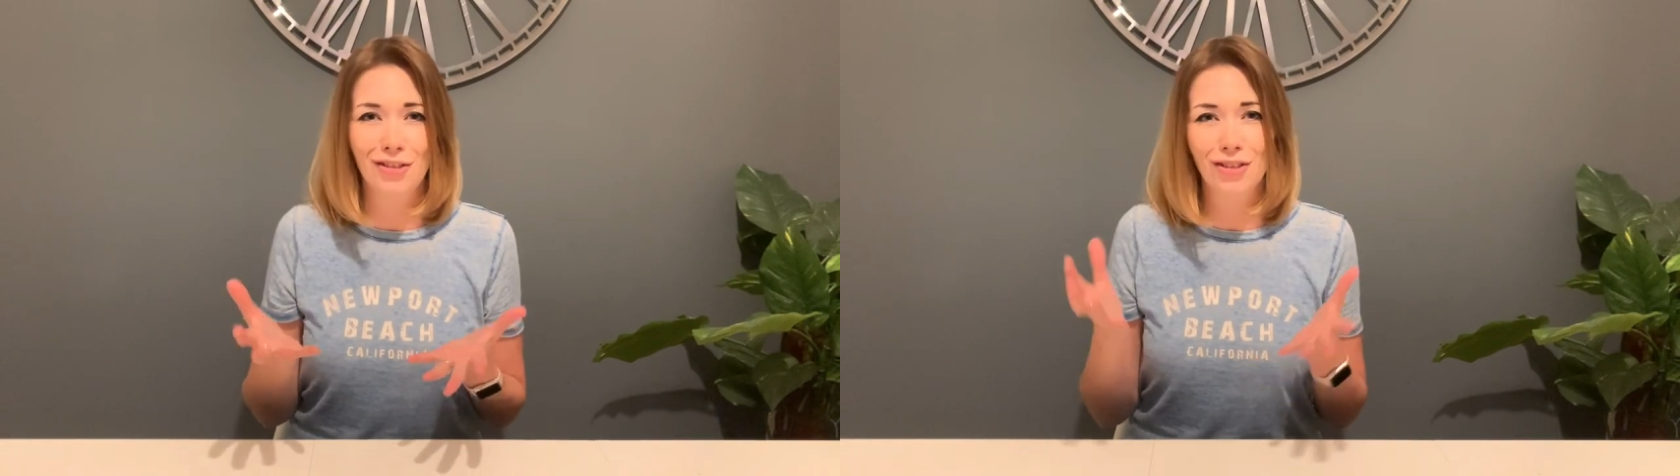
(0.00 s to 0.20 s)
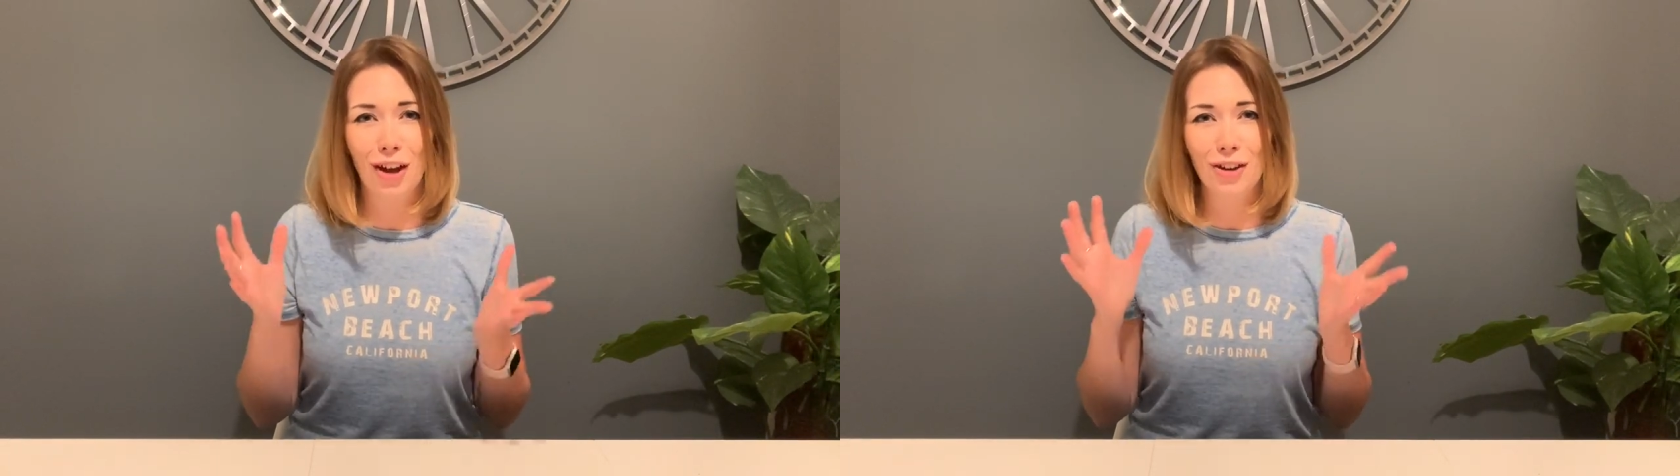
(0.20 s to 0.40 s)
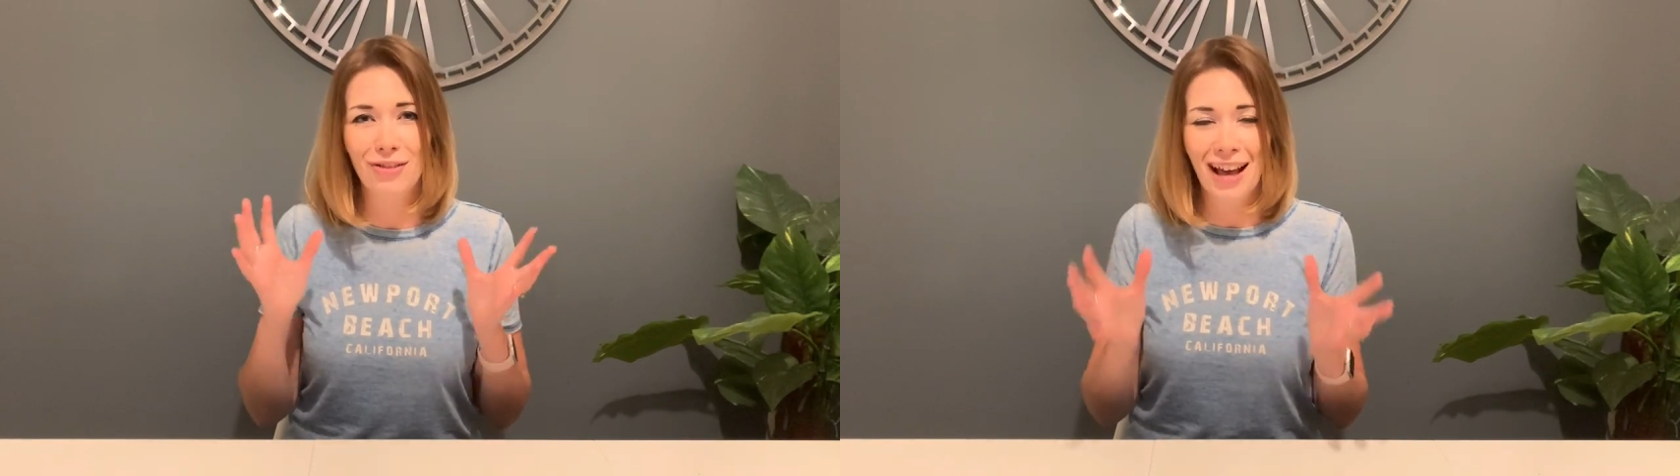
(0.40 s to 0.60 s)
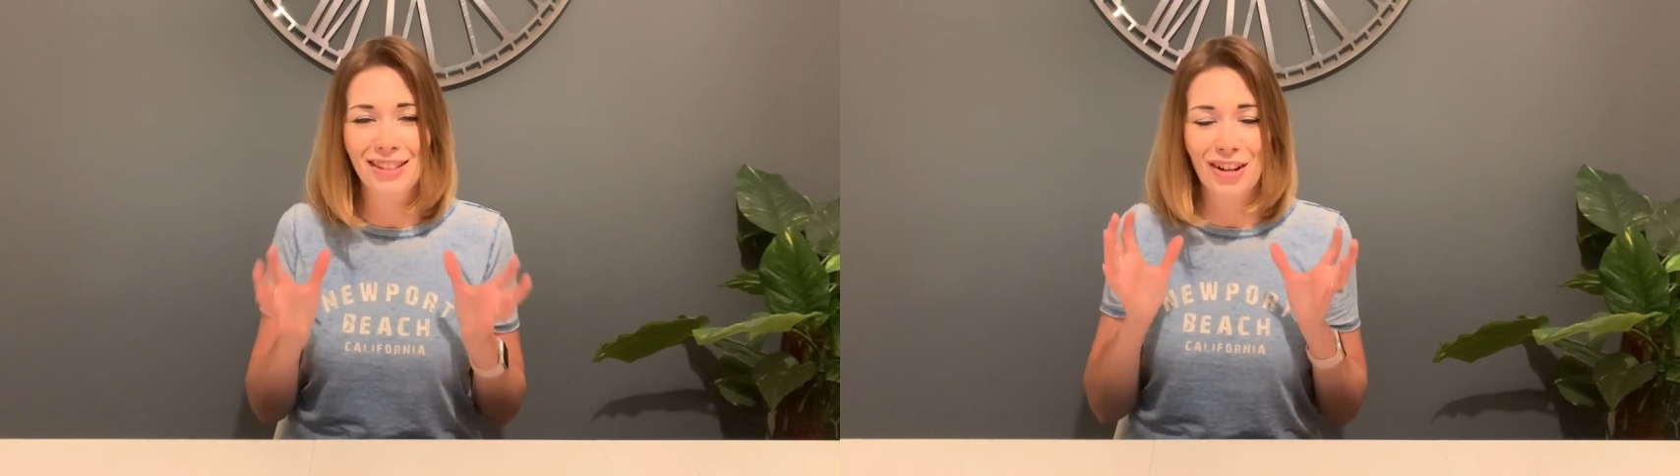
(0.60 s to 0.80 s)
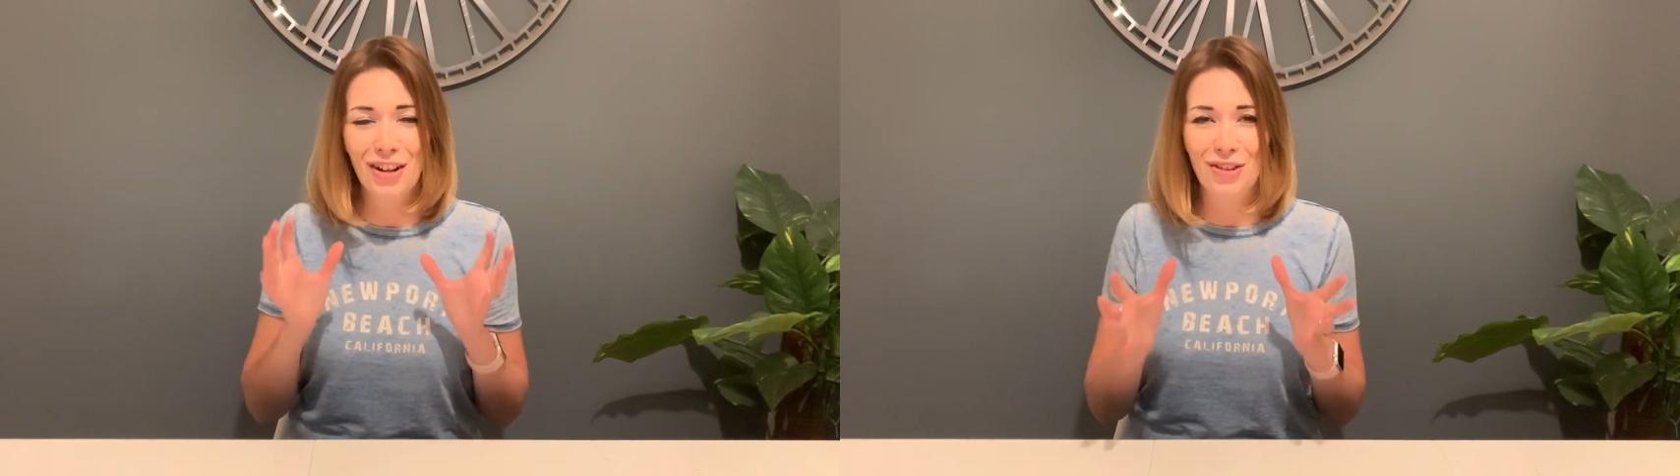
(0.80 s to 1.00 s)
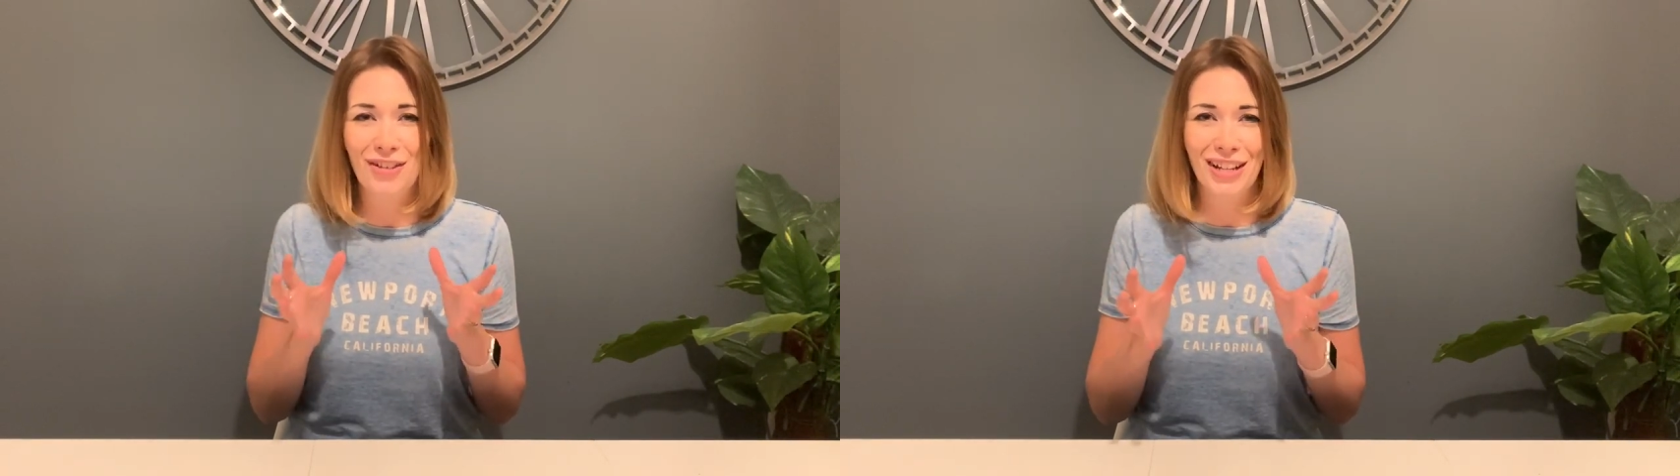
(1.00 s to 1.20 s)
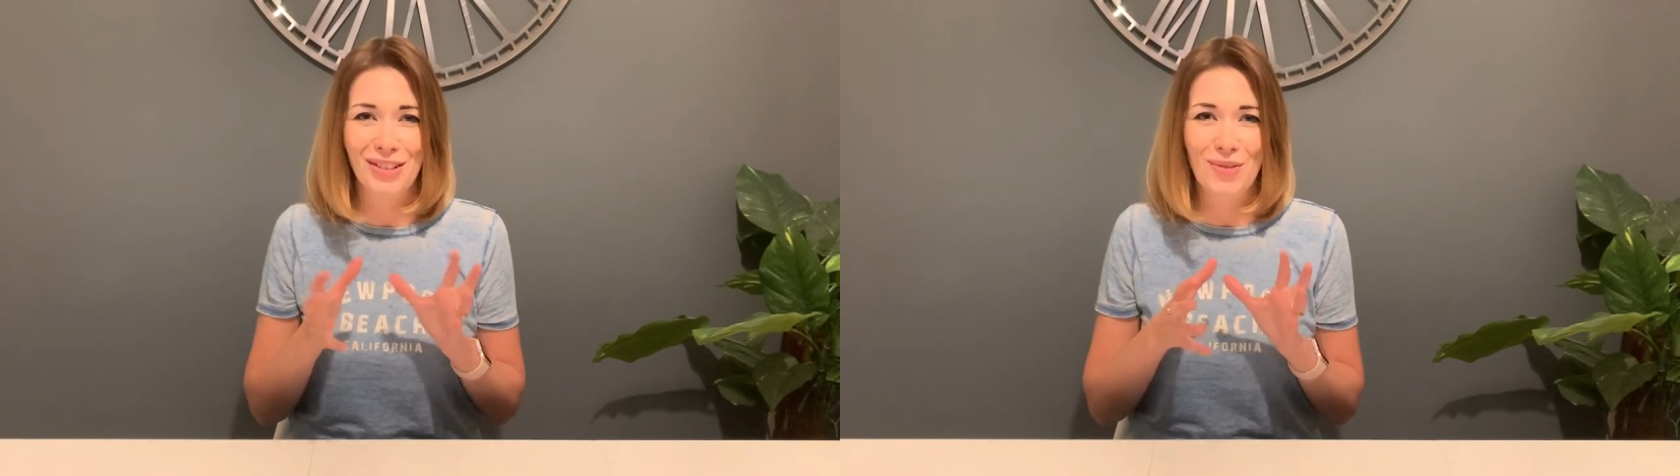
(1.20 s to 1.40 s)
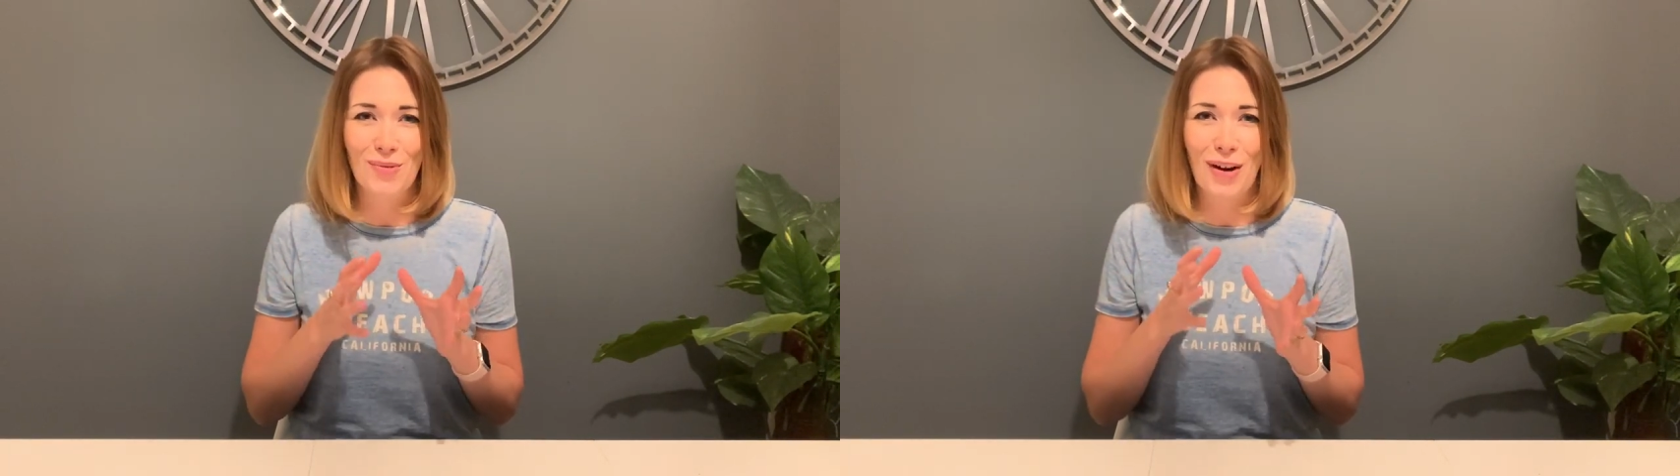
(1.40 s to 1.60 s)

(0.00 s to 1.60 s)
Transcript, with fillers: So that's another reason